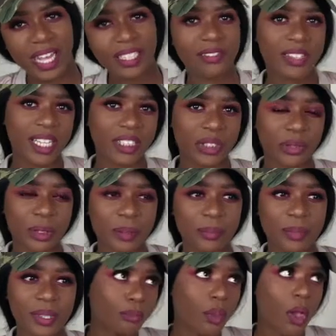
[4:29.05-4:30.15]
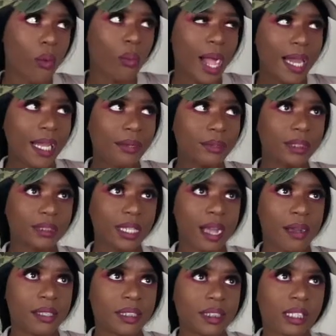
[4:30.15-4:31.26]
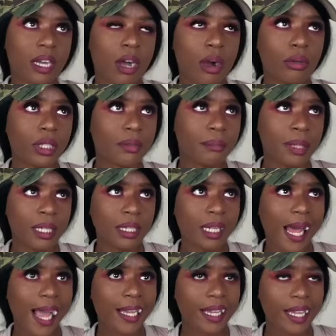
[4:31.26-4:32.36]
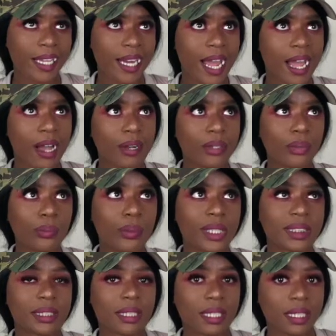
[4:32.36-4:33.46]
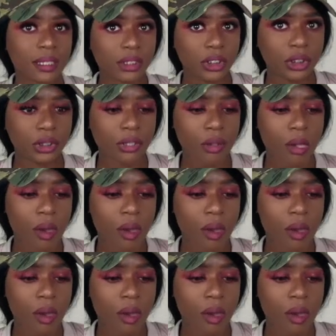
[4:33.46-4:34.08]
I loved that trip. While I was down there, the only meal I ate out was lunch.